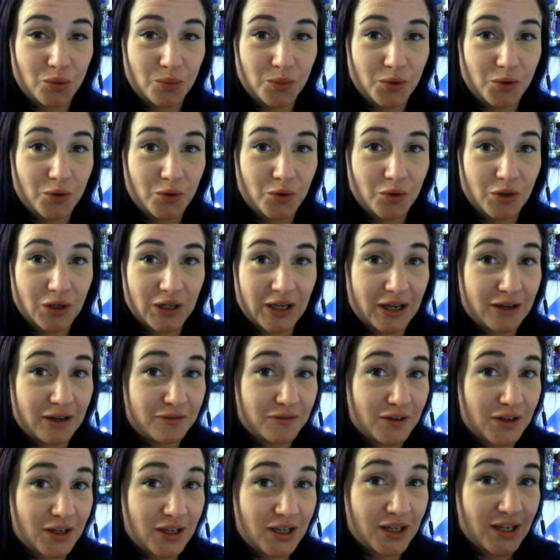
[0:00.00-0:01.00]
or
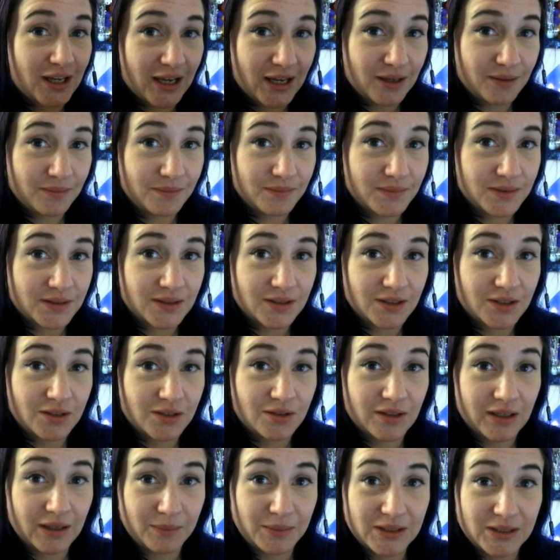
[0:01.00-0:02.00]
cafe games you'd
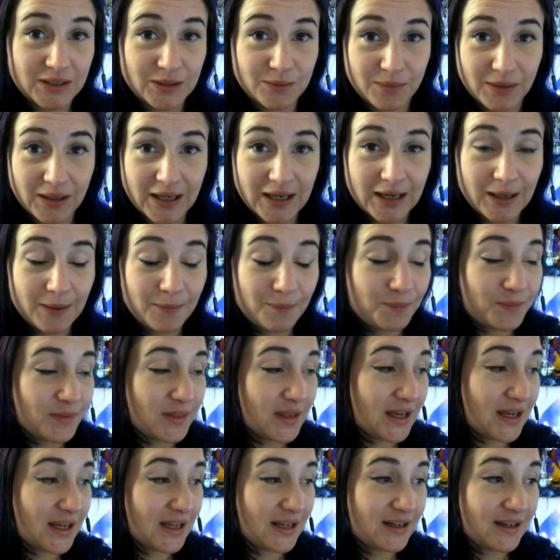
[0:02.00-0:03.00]
like me to play,
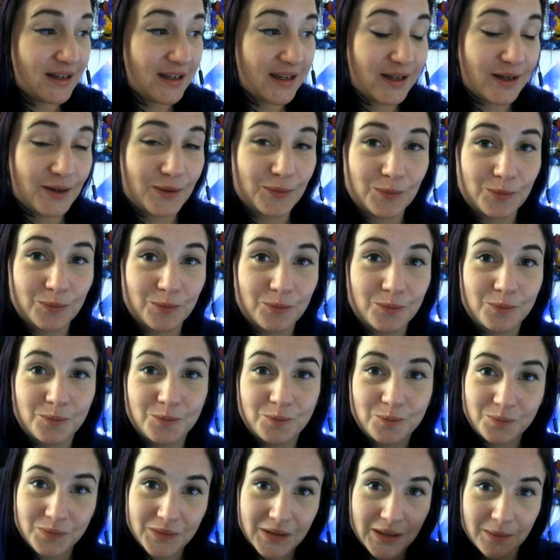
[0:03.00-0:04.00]
then
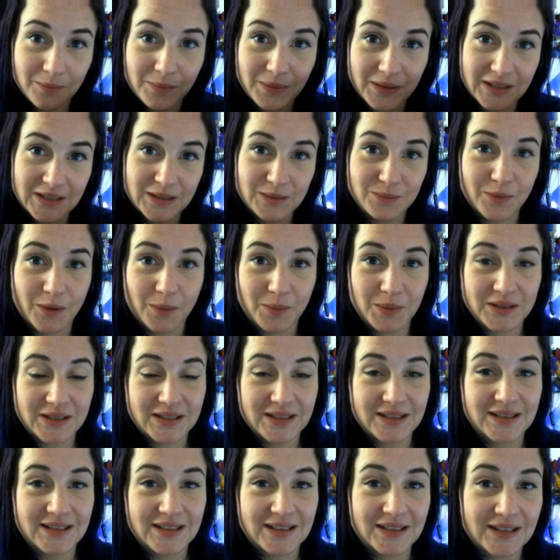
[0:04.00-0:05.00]
please pop it in
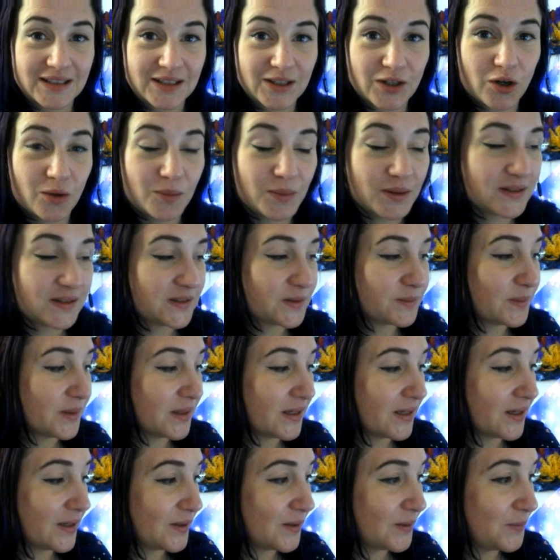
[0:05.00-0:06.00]
the comments
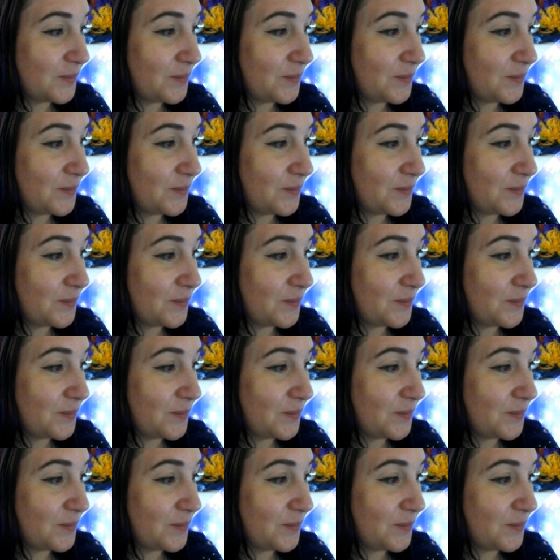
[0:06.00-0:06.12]
below.